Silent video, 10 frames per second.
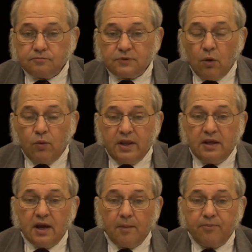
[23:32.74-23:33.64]

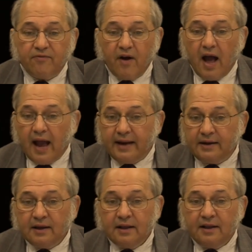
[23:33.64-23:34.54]
We provide
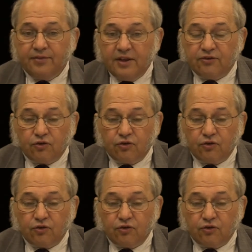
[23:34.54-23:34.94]
these